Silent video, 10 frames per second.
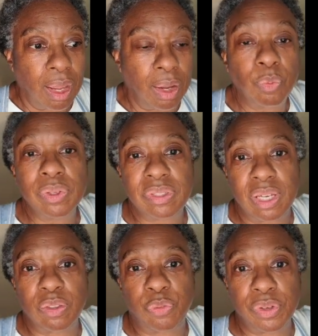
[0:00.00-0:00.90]
I will
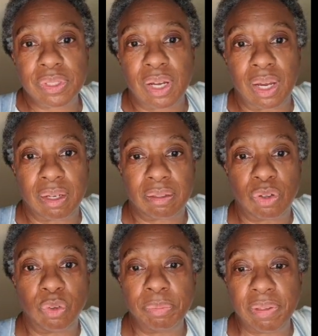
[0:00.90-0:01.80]
say the first guy
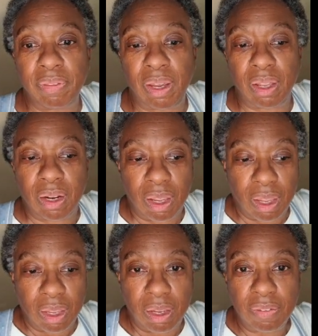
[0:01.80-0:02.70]
told me that
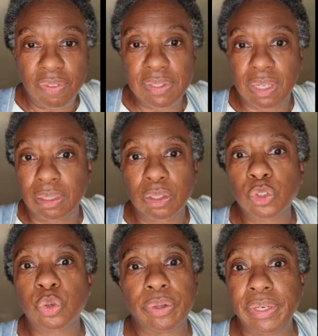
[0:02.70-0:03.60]
he thinks like a little
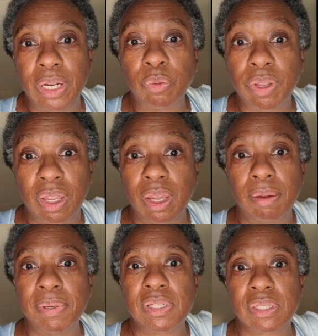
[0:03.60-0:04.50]
tornado
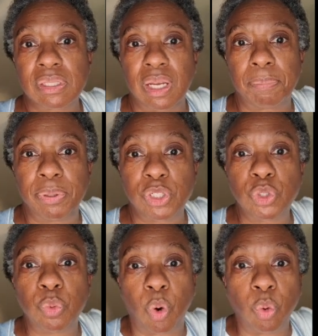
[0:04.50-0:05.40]
came and just like put
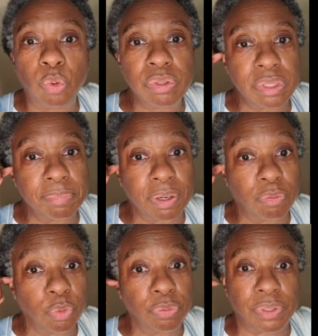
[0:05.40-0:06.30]
two holes in my
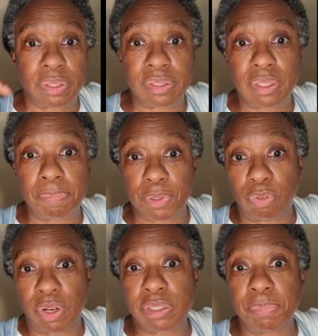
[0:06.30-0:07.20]
roof, like skipped
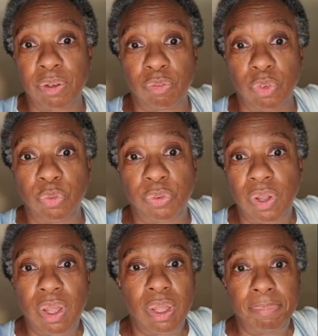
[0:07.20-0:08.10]
across my roof
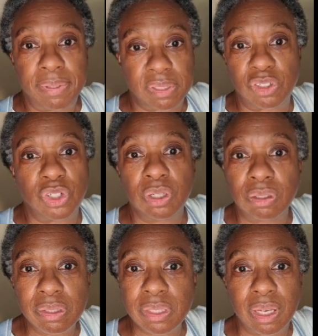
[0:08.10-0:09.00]
because the
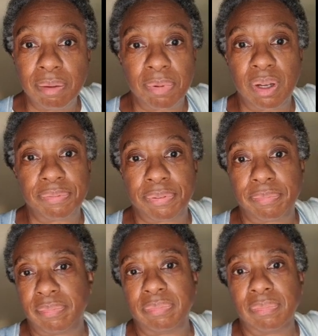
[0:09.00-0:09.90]
shingles came off.
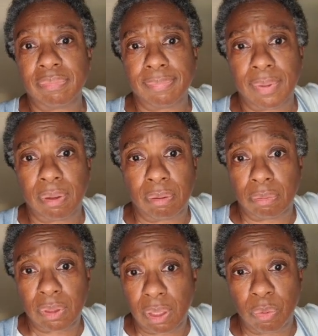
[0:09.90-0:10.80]
Oh,
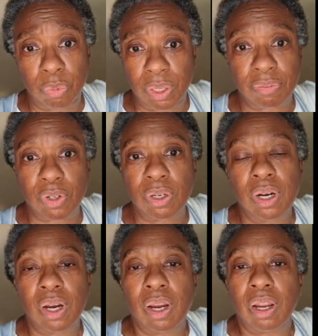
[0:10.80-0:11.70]
okay, whatever.
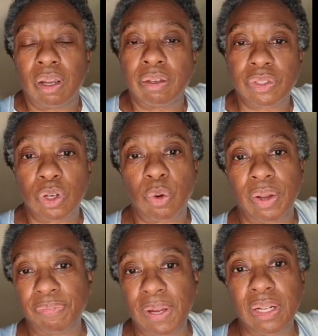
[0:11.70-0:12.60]
So I
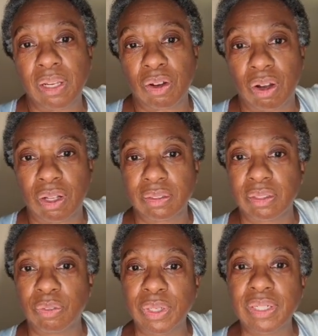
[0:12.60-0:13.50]
finally called
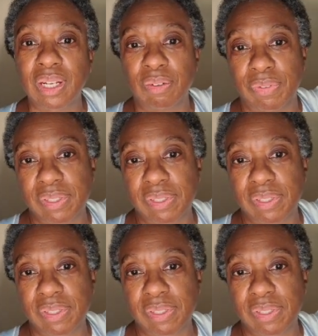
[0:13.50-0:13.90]
Tony Davis.